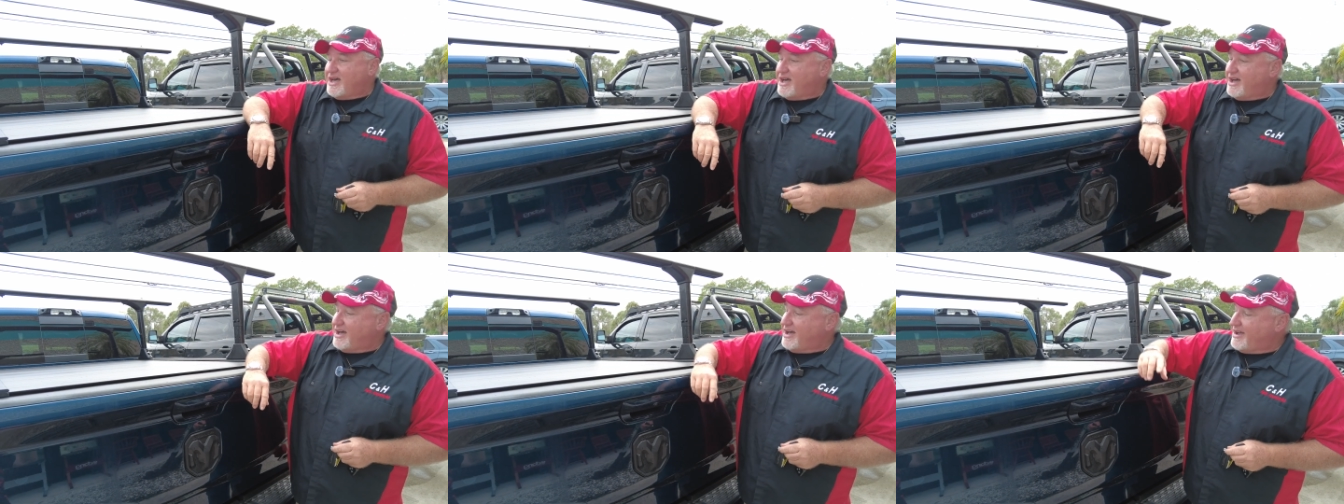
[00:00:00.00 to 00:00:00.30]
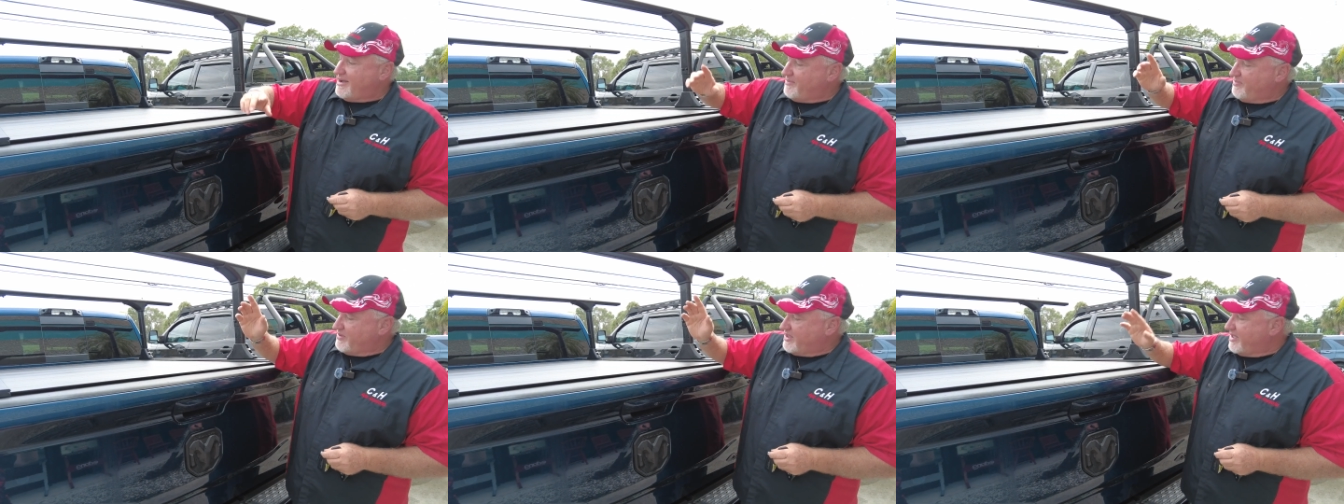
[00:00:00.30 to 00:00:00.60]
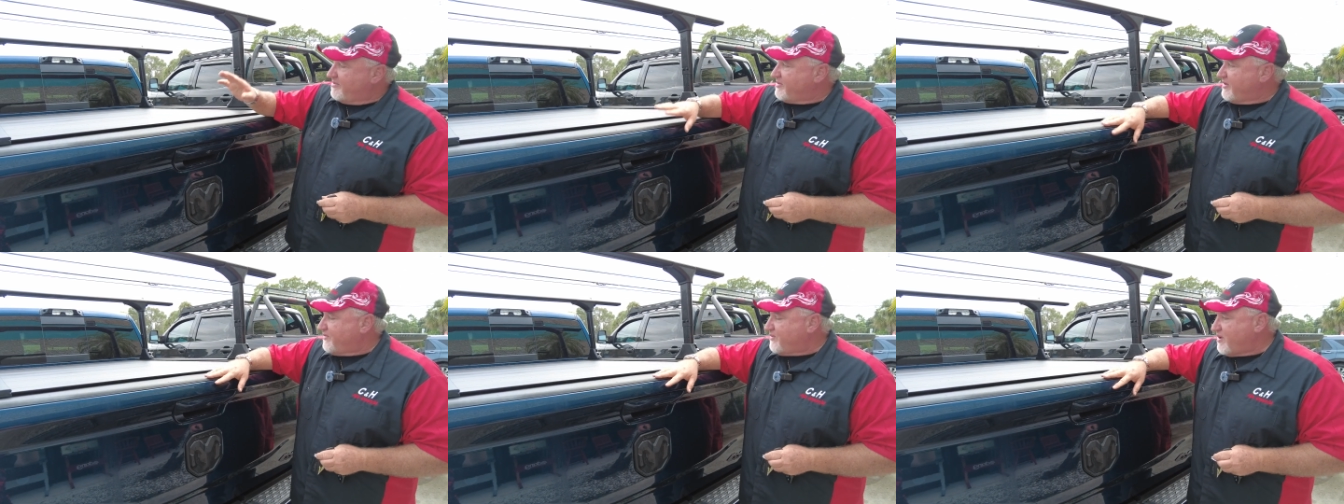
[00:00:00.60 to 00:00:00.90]
Um,
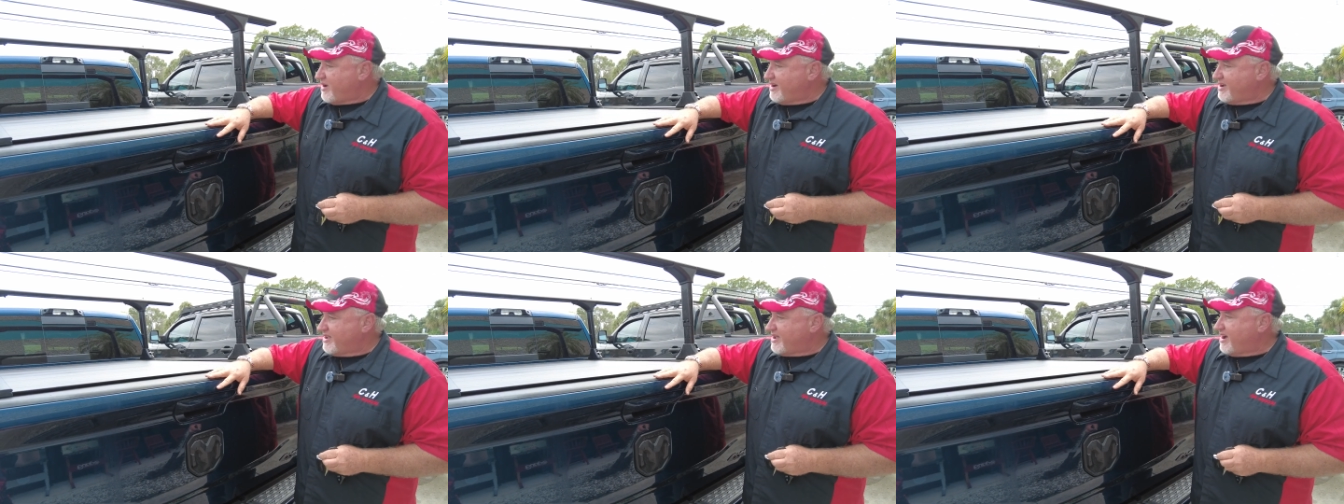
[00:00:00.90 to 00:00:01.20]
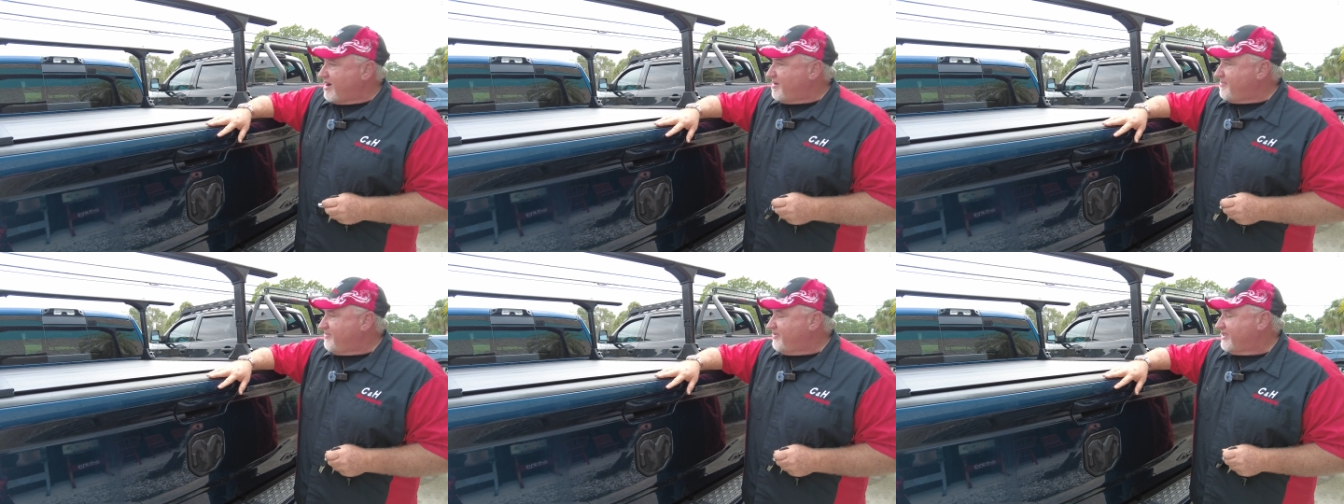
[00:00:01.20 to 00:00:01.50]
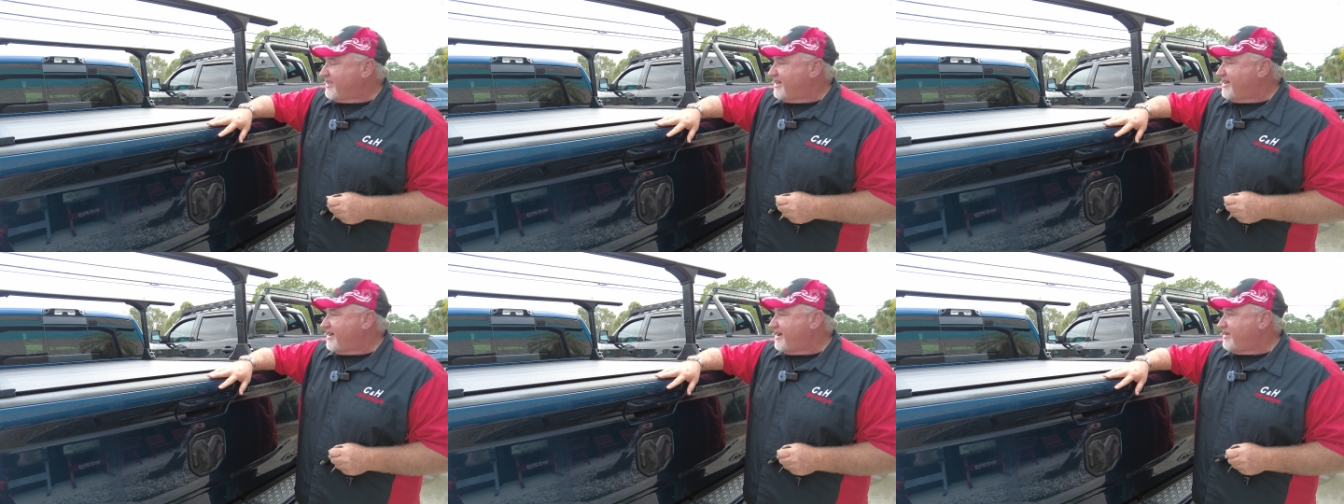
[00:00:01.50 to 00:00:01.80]
and before we go,
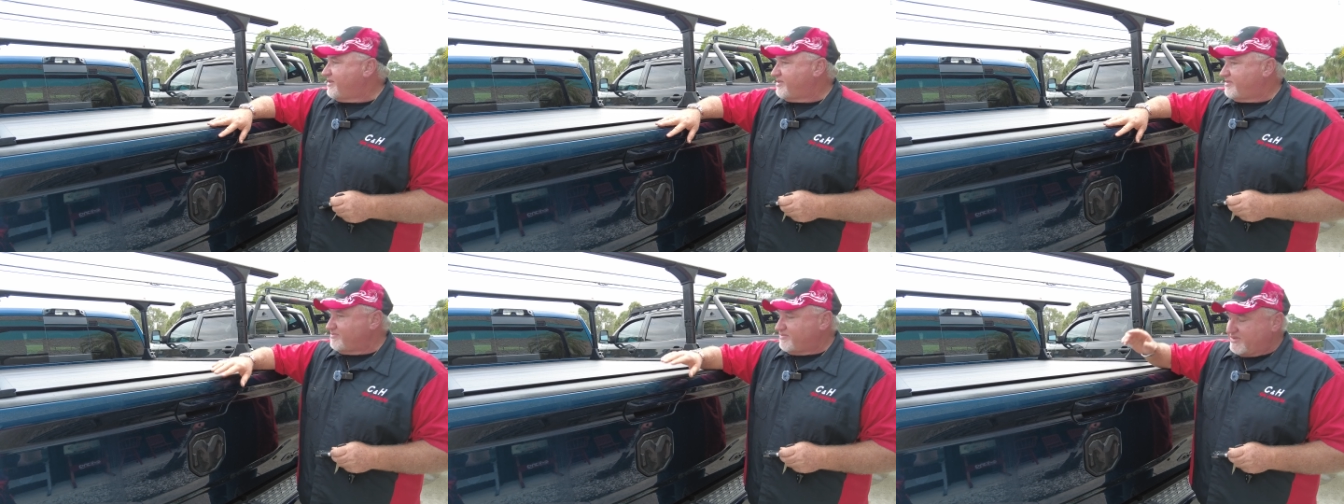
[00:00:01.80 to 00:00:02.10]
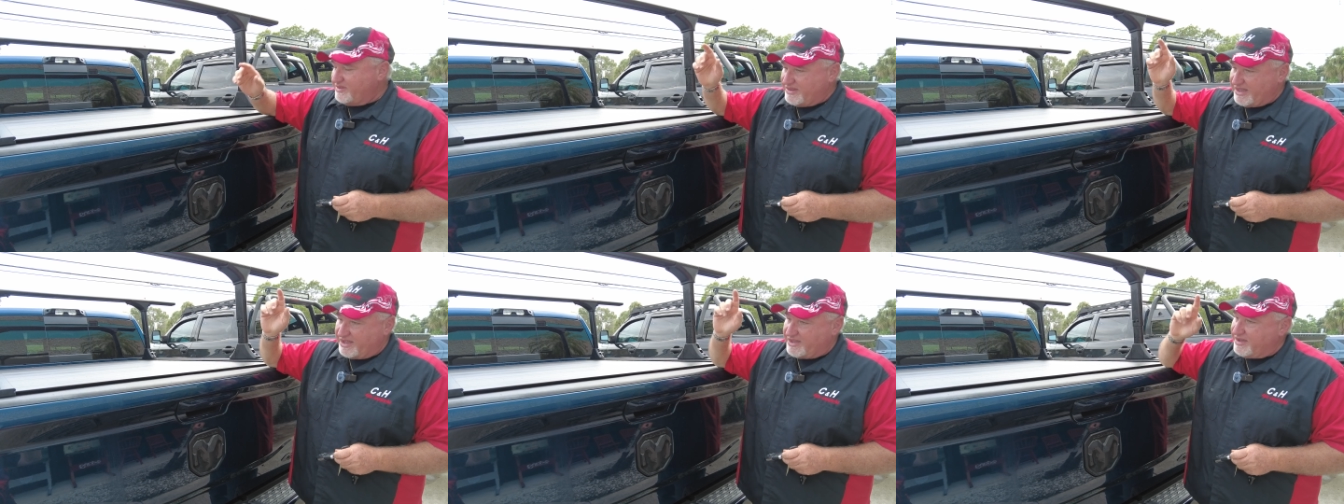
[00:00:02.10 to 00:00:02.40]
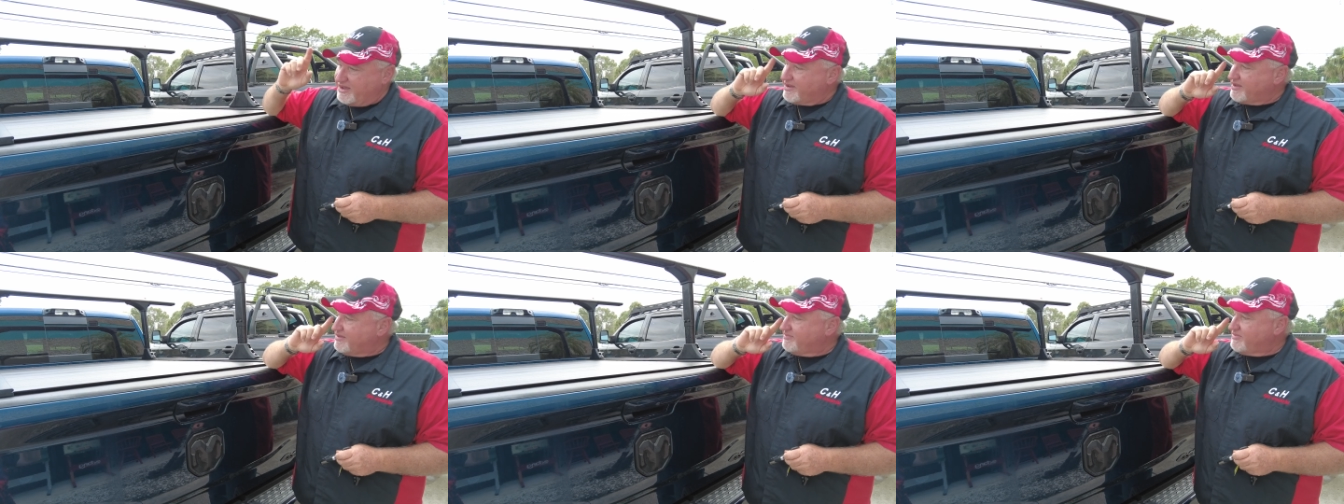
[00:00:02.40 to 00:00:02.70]
uh, like
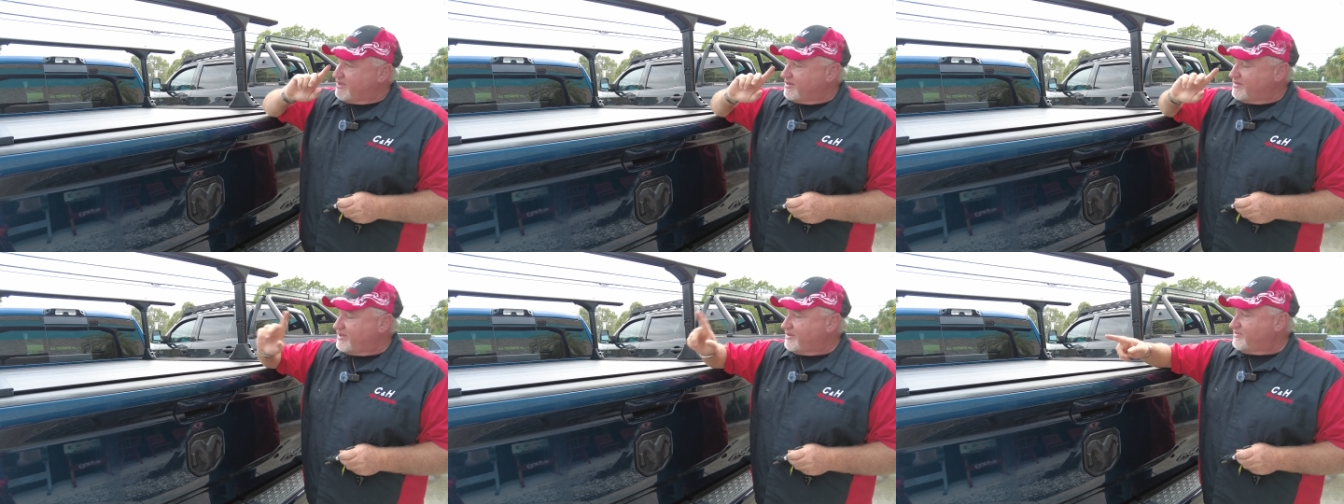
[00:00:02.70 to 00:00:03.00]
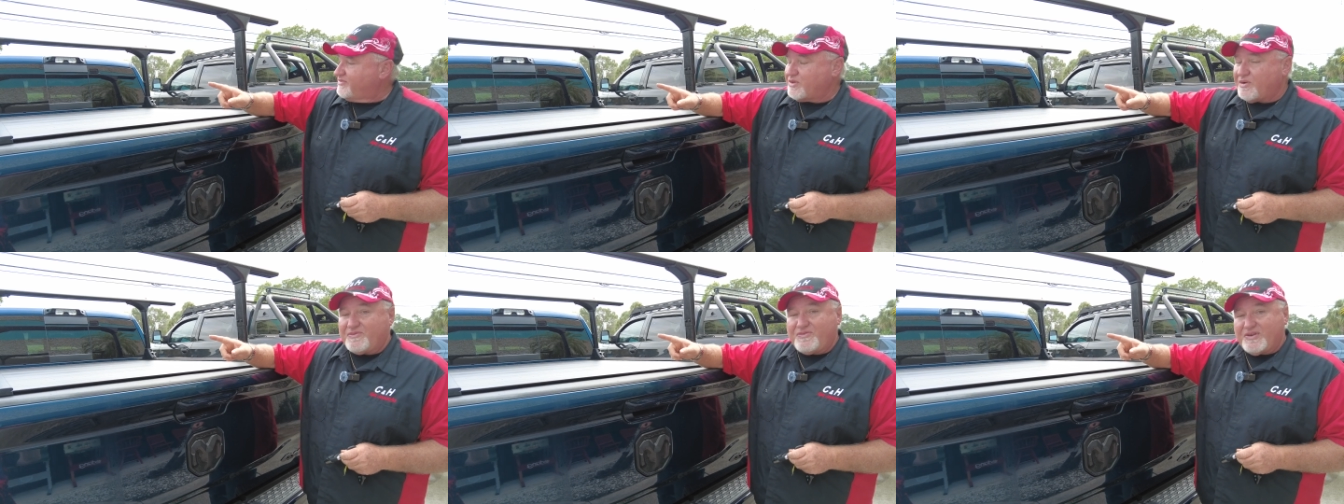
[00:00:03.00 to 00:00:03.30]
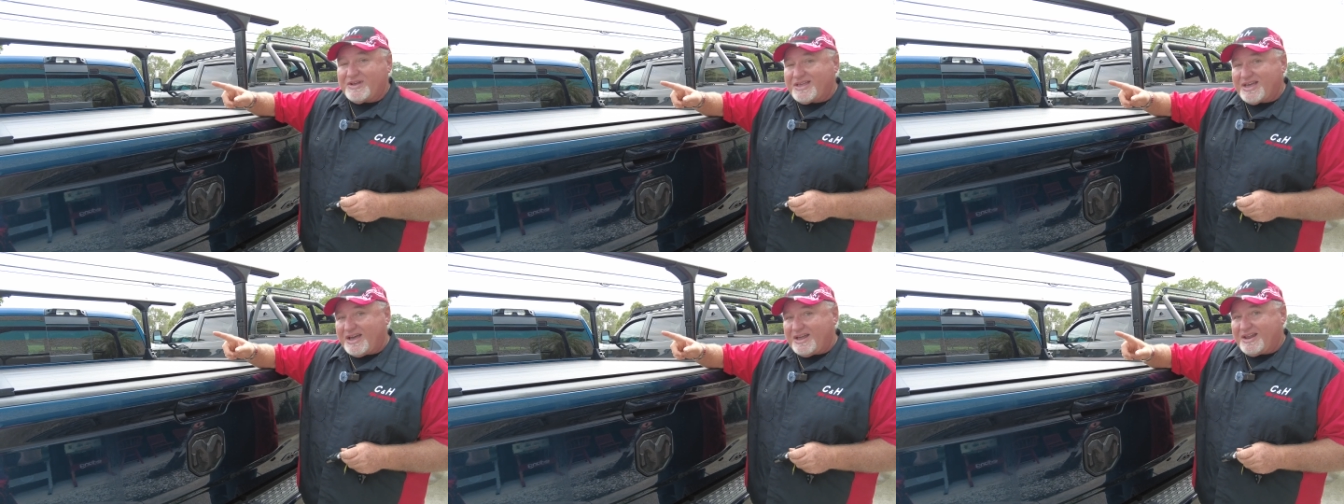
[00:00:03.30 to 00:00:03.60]
I, don't
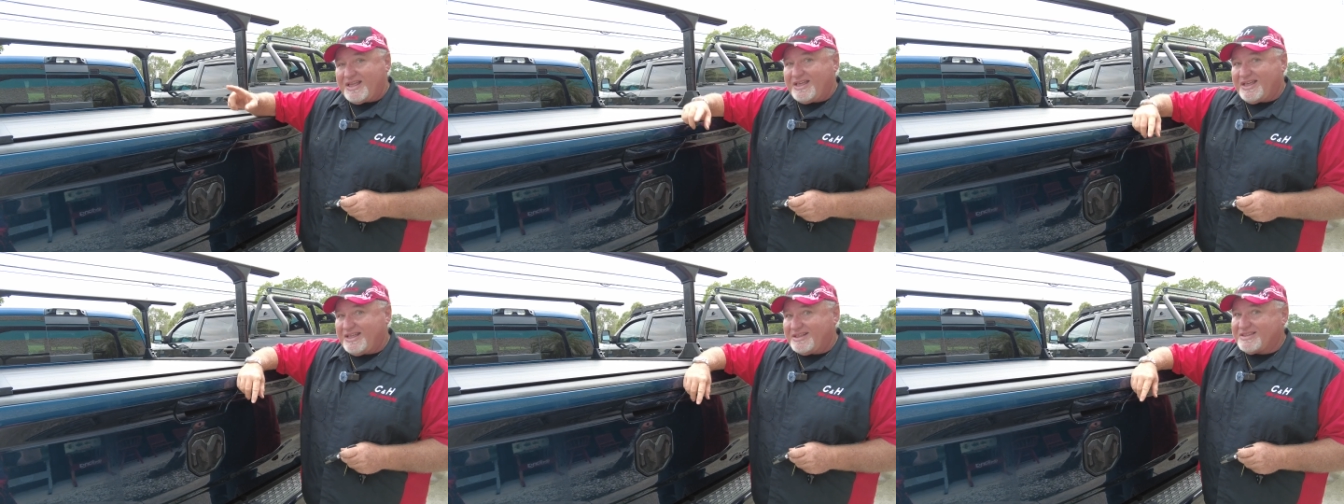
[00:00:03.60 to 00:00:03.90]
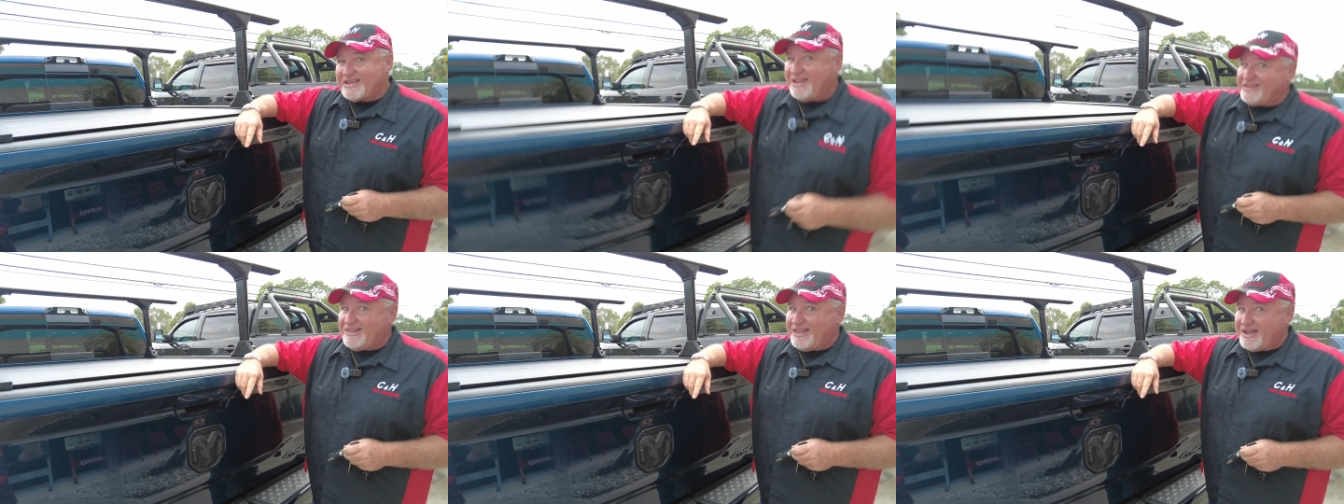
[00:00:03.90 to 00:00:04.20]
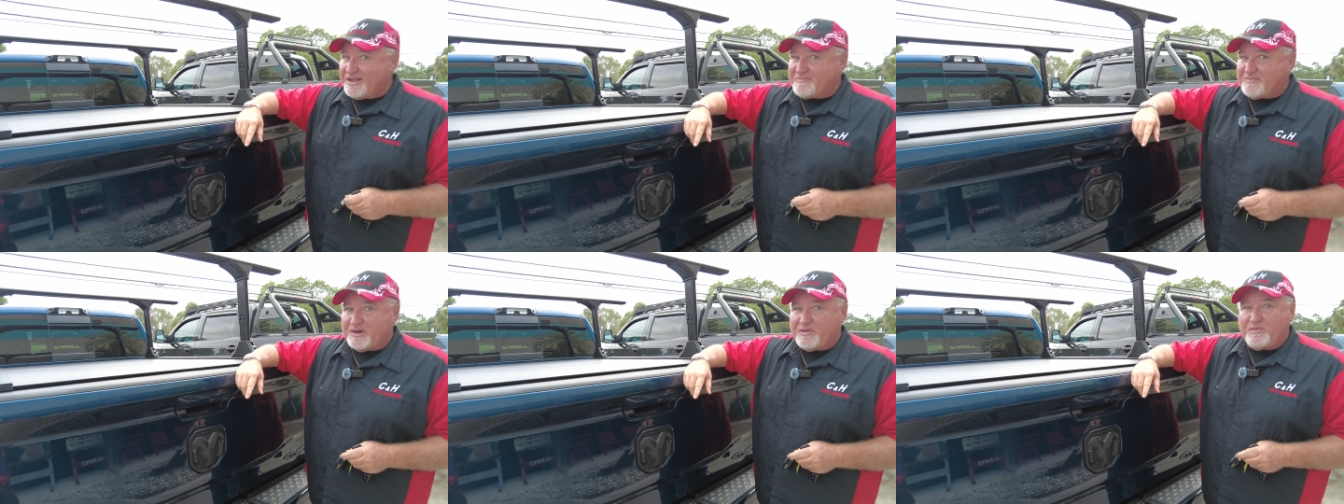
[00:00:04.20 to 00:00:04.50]
forget, hit that
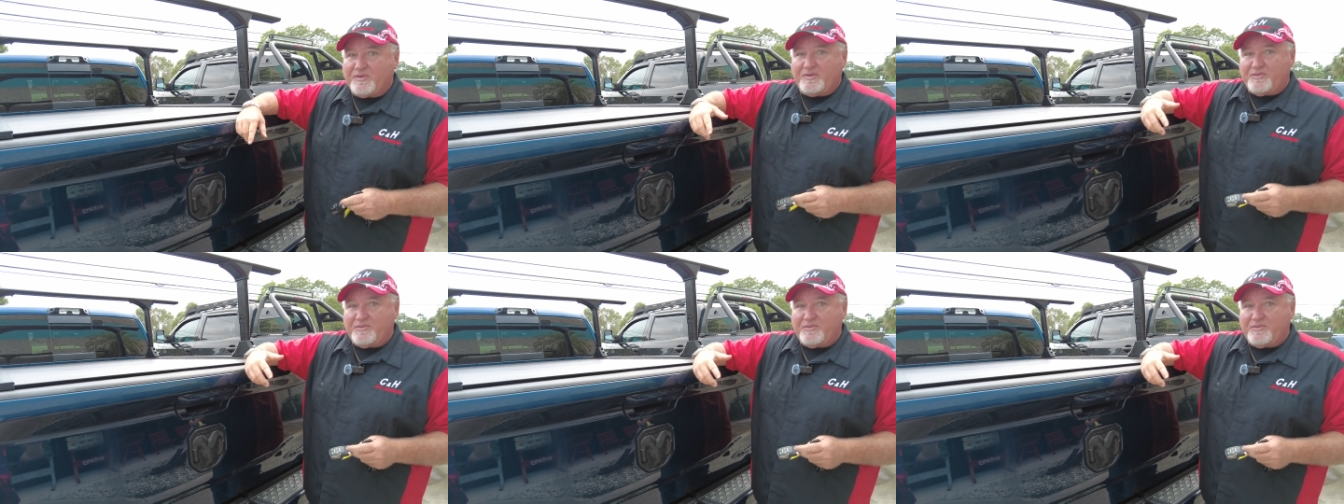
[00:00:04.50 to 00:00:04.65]
like button.